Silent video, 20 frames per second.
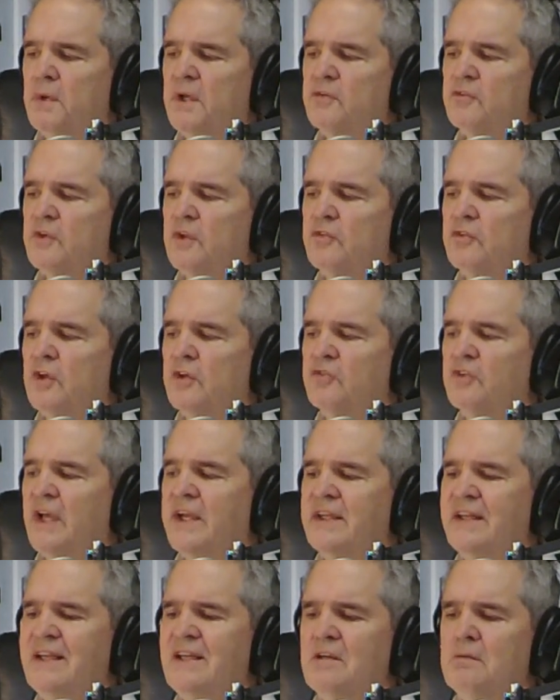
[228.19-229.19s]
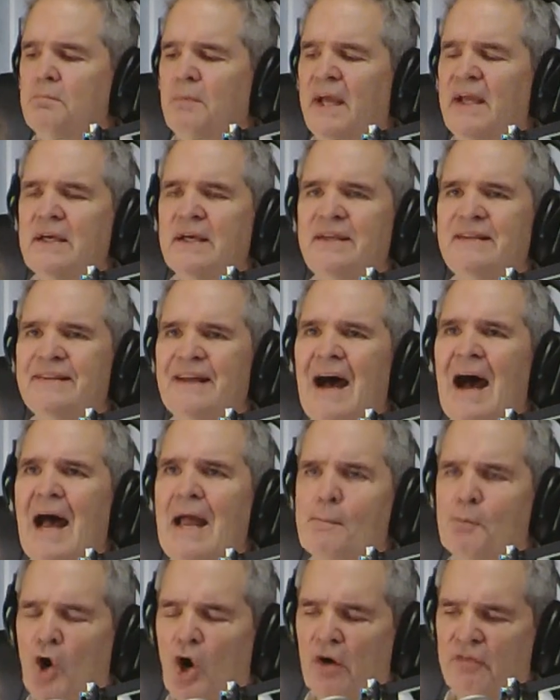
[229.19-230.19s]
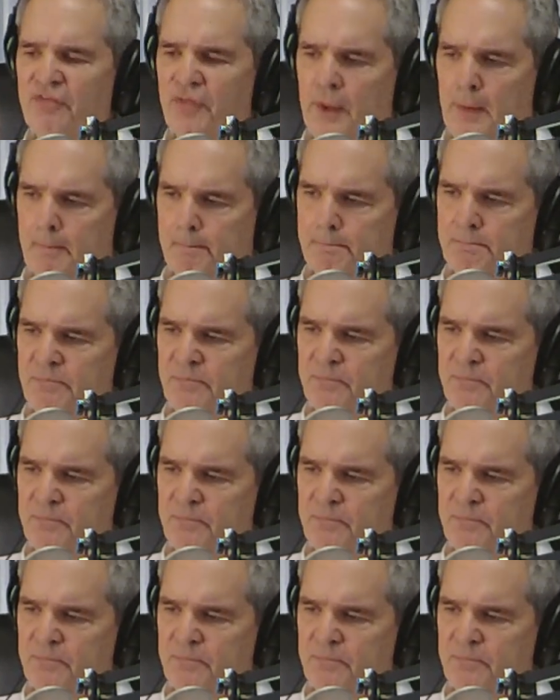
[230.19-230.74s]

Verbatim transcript: businesses and didn't make a dime off them.